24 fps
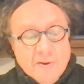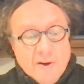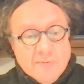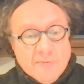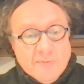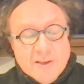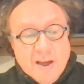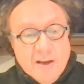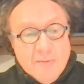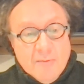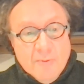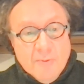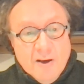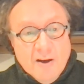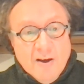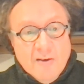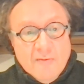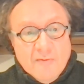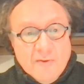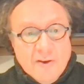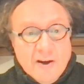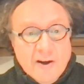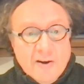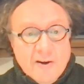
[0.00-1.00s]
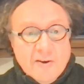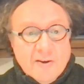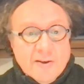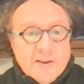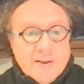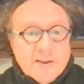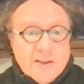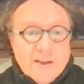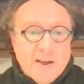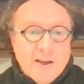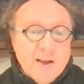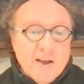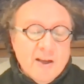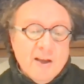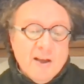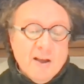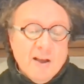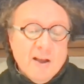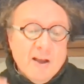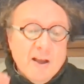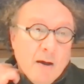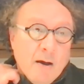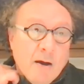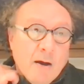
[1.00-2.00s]
your Epstein-Barr virus?
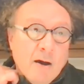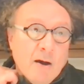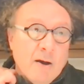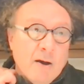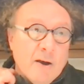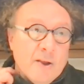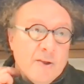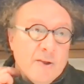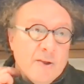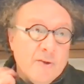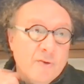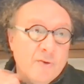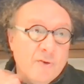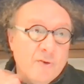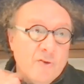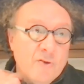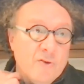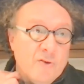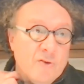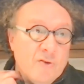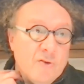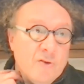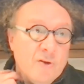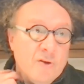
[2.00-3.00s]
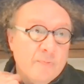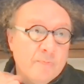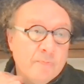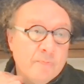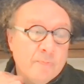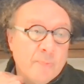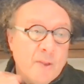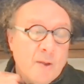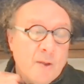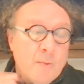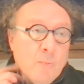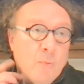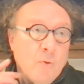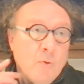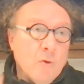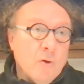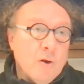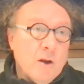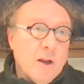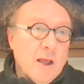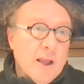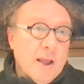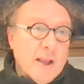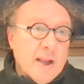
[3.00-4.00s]
Are you more
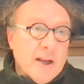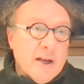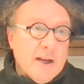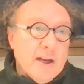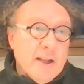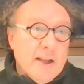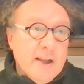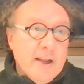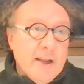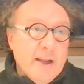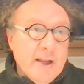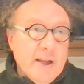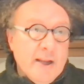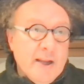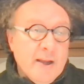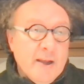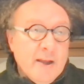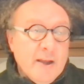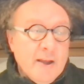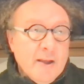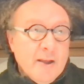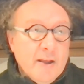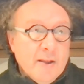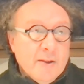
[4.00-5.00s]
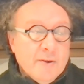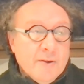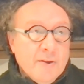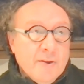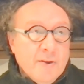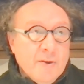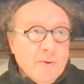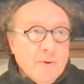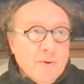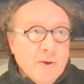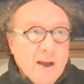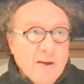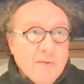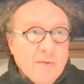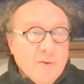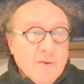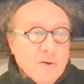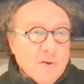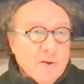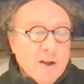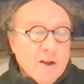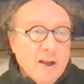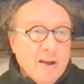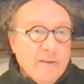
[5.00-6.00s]
likely to have
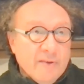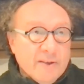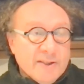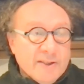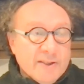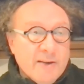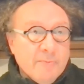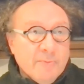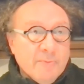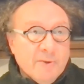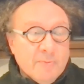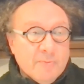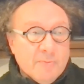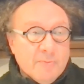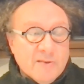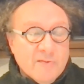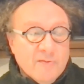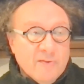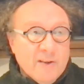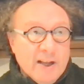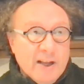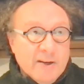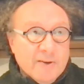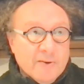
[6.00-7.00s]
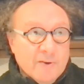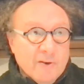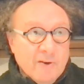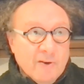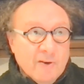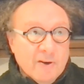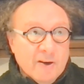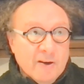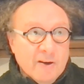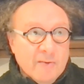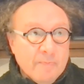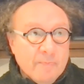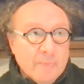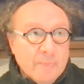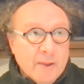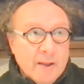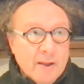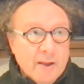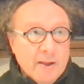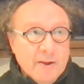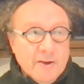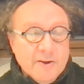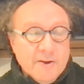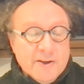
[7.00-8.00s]
long COVID symptoms if later on
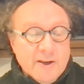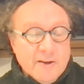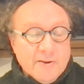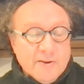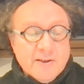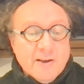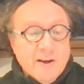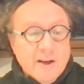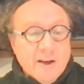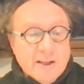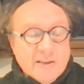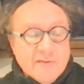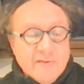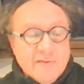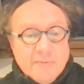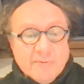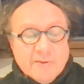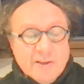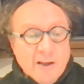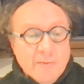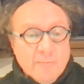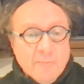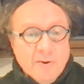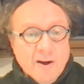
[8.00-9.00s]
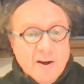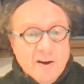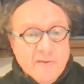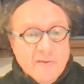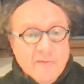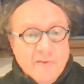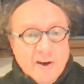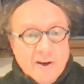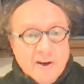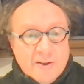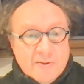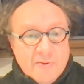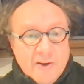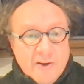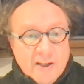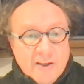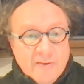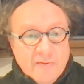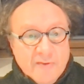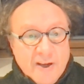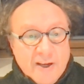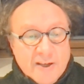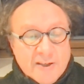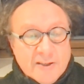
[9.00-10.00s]
you show signs of Epstein-Barr virus
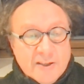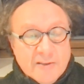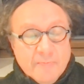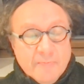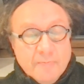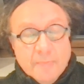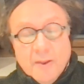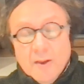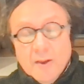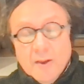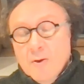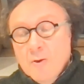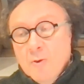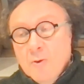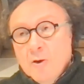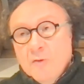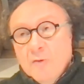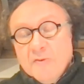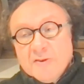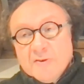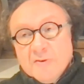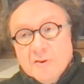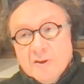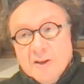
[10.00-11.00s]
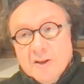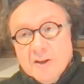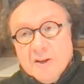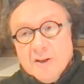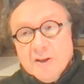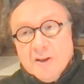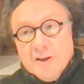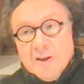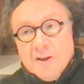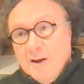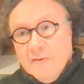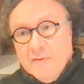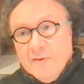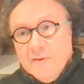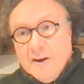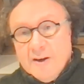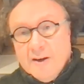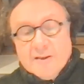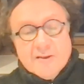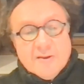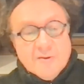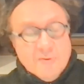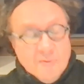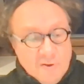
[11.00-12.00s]
reactivation? Or if it's not Epstein-Barr
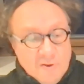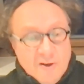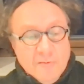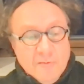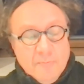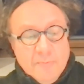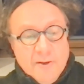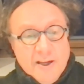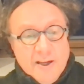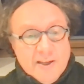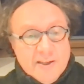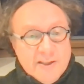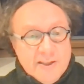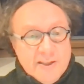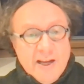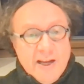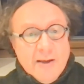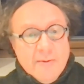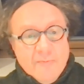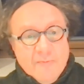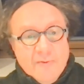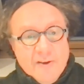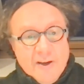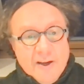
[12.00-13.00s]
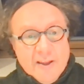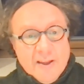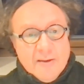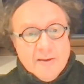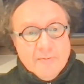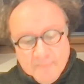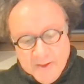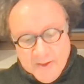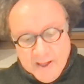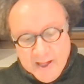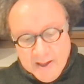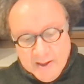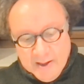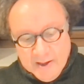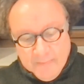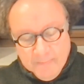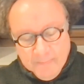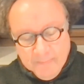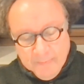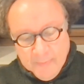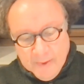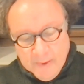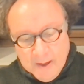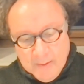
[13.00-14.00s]
virus, could it be CMV, the other
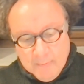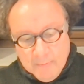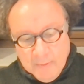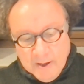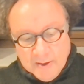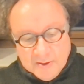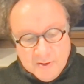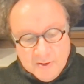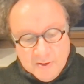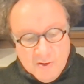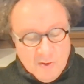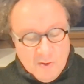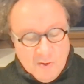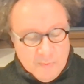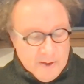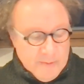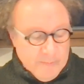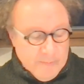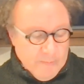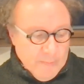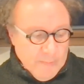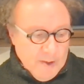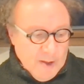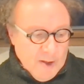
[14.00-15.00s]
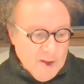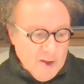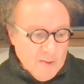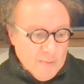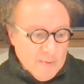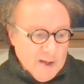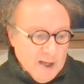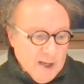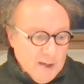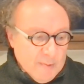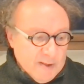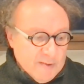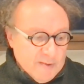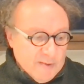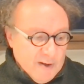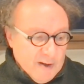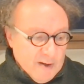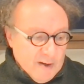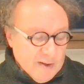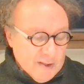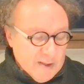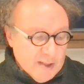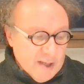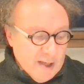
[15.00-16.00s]
most common human herpes
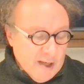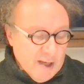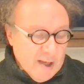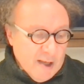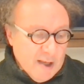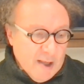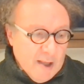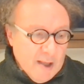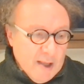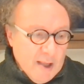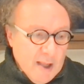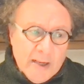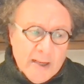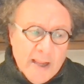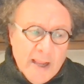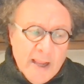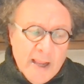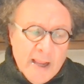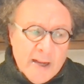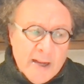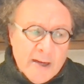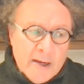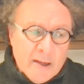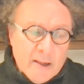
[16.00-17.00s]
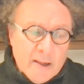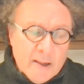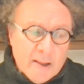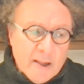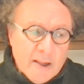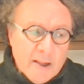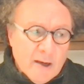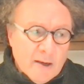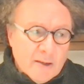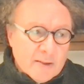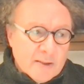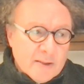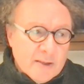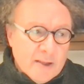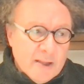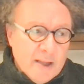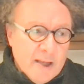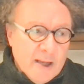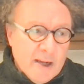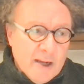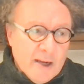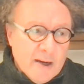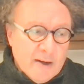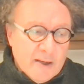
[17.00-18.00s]
virus? Again, the answer
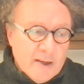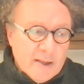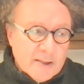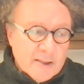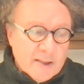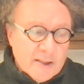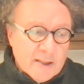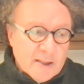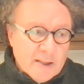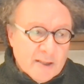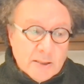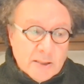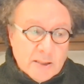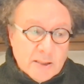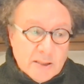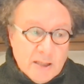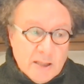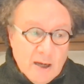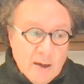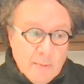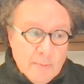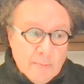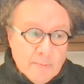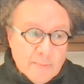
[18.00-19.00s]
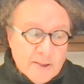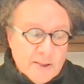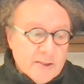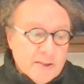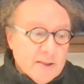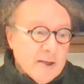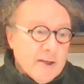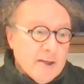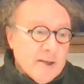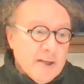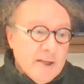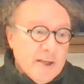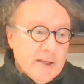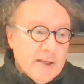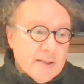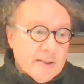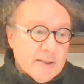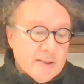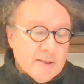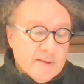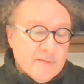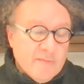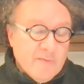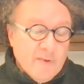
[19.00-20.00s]
there is that some
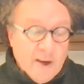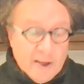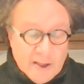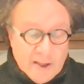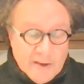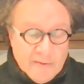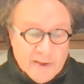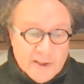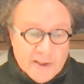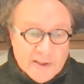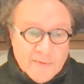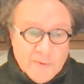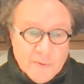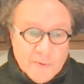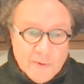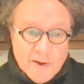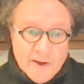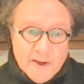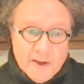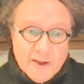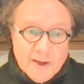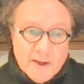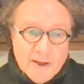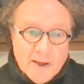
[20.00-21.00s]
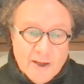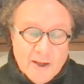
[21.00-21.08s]
studies find evidence for it,